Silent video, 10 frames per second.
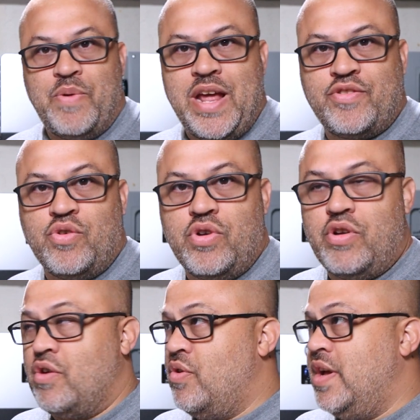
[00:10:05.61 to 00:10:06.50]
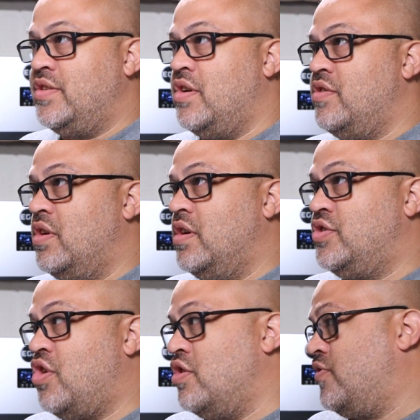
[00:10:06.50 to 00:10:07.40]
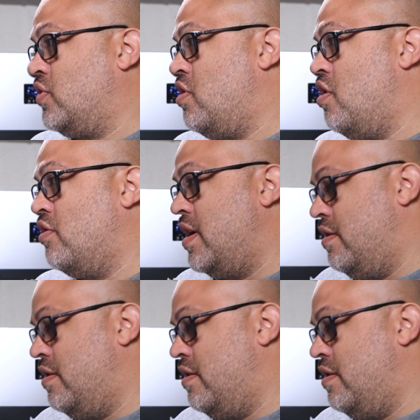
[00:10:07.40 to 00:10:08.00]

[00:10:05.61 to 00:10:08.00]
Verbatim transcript: And while that's going on, I'll go ahead and turn the uh, charger for the car